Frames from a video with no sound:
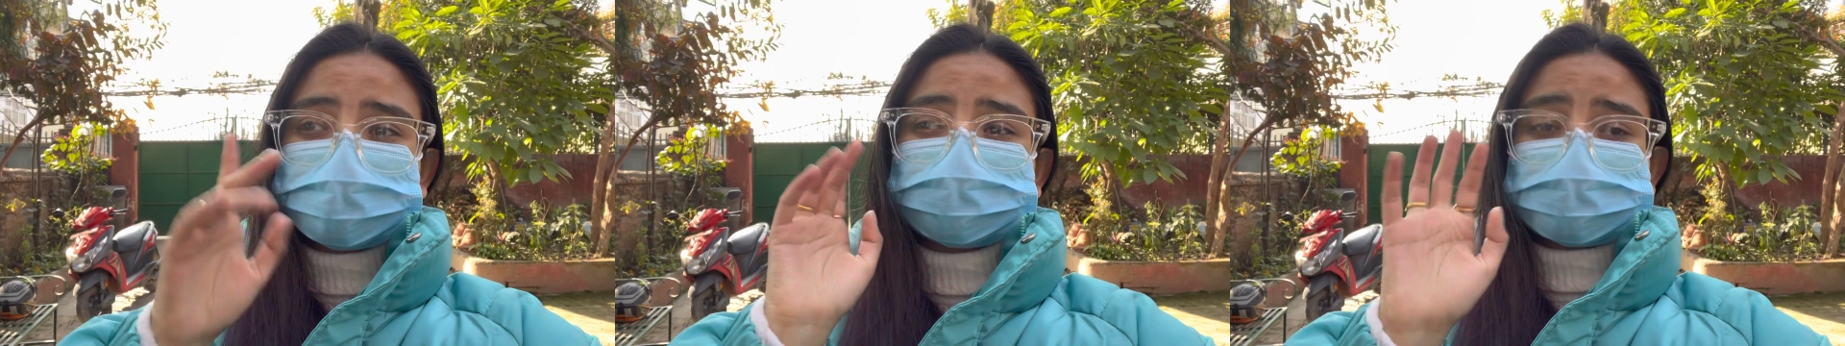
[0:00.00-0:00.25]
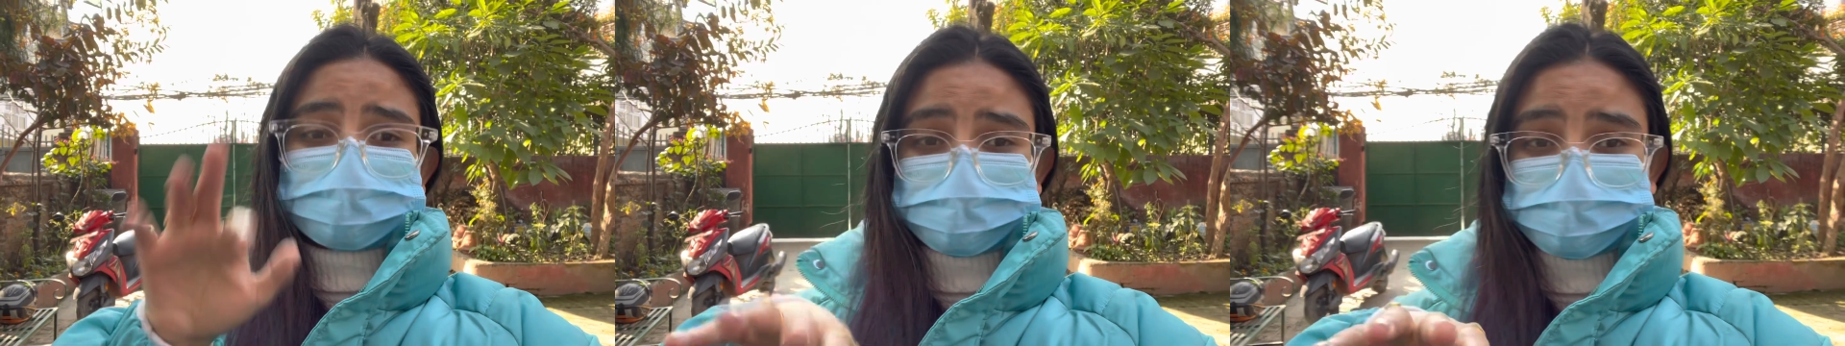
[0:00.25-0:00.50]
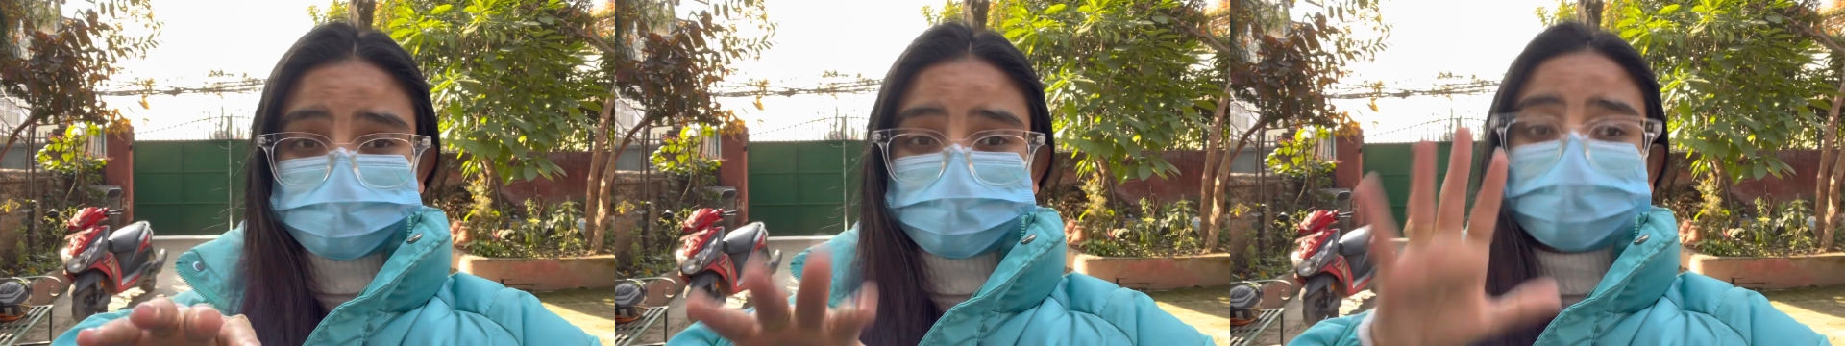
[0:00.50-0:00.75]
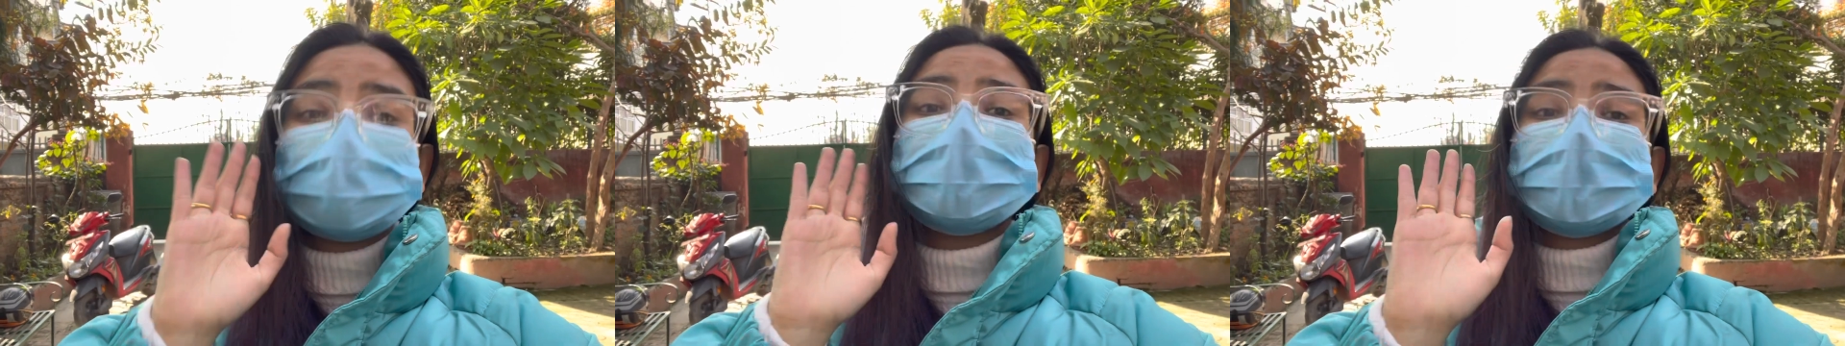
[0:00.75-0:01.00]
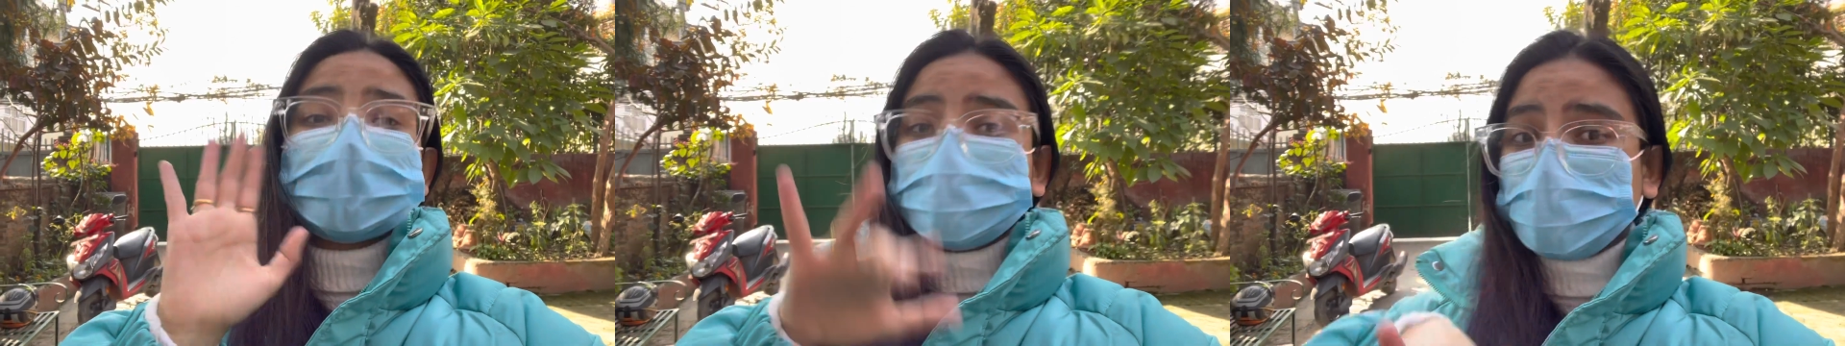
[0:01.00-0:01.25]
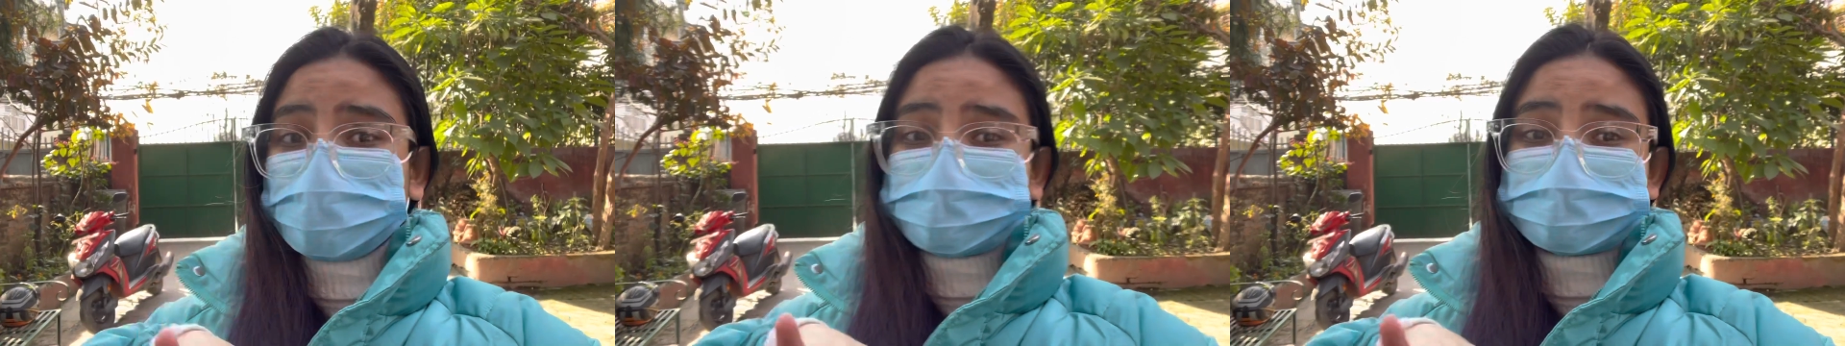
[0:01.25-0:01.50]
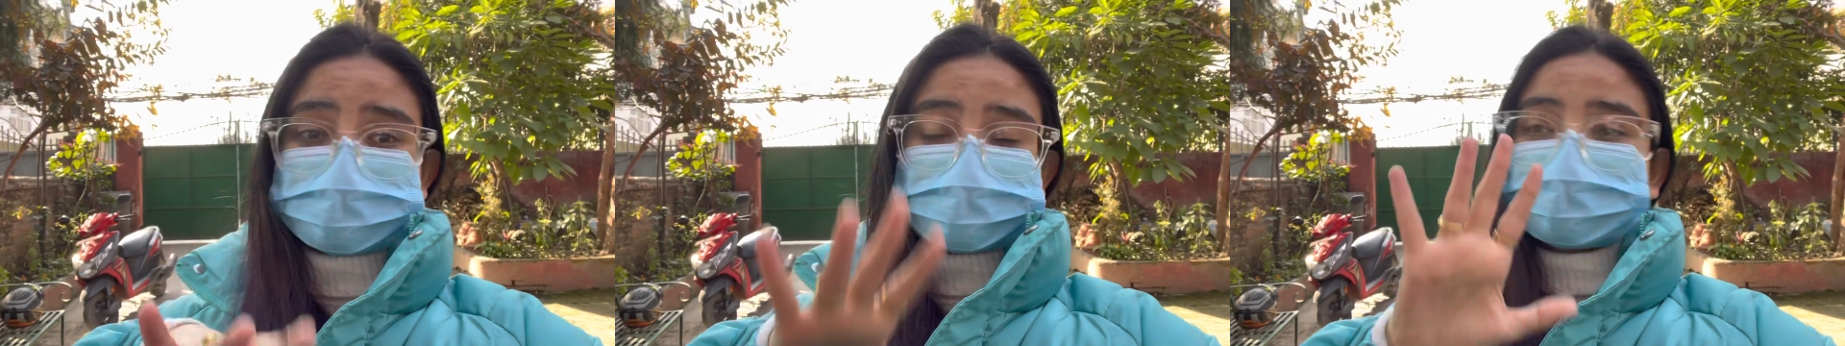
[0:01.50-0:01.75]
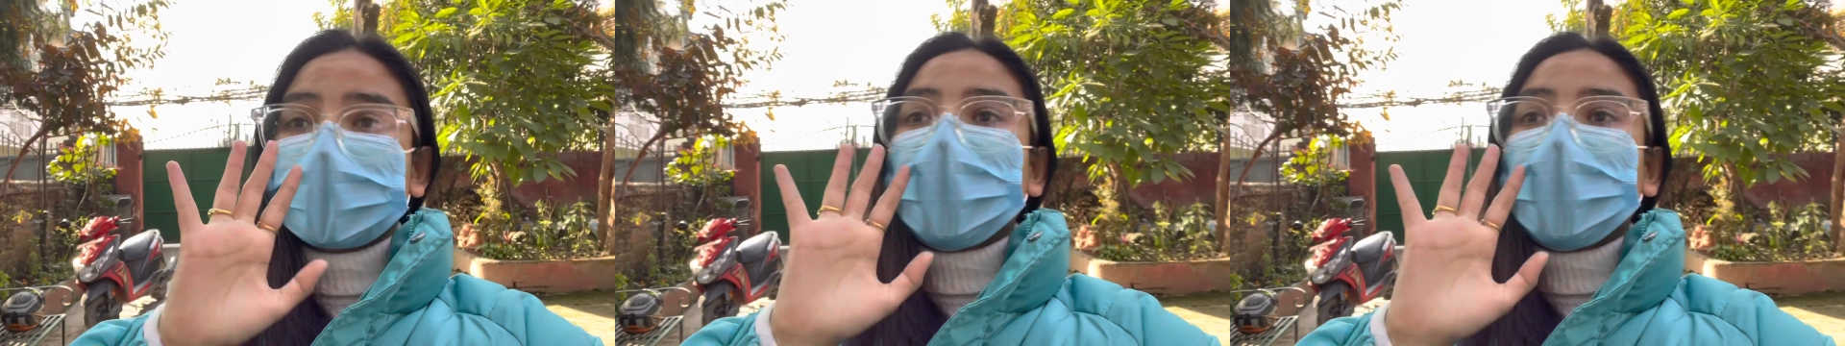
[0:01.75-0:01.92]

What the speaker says: Yuyuso, Bhat Patini.